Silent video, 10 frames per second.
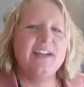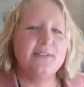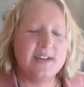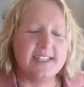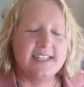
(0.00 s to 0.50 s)

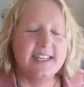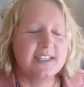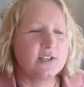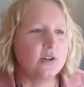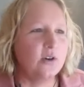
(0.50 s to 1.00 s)
Right.
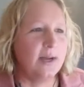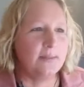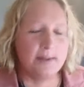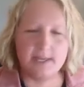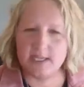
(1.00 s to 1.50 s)
So I
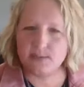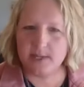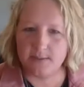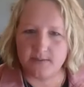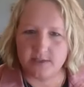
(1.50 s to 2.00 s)
met my husband
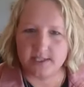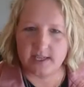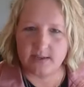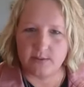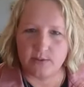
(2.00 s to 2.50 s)
at Mayville
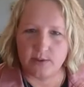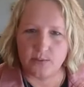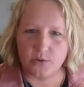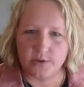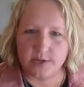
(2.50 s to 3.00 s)
State while we were
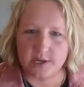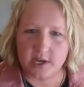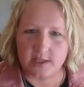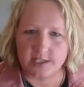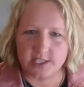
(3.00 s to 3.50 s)
both going to
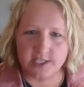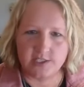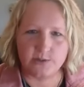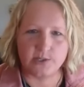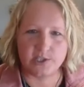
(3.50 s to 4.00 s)
college.
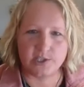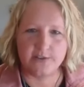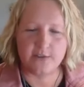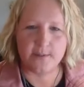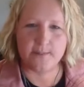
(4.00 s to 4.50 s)
He's originally
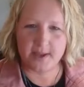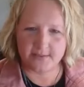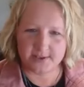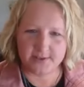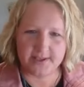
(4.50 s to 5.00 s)
okay. from Mayville.